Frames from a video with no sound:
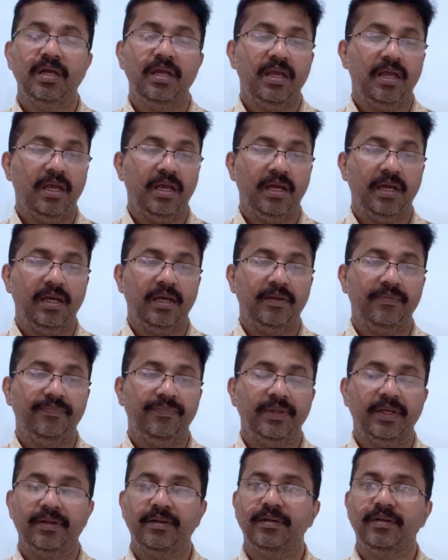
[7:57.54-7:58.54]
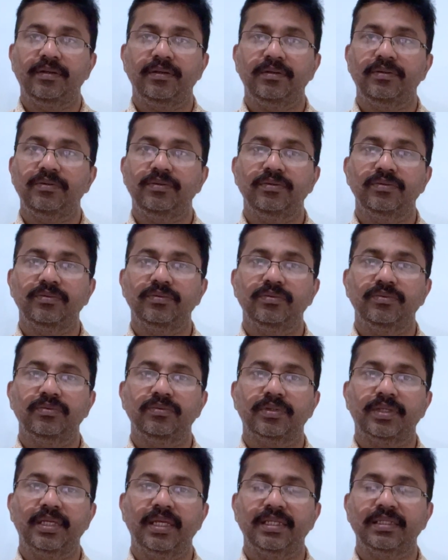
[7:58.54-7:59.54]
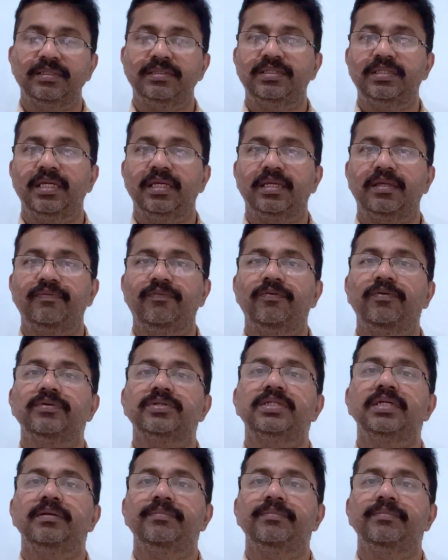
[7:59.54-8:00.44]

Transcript: that you can take 40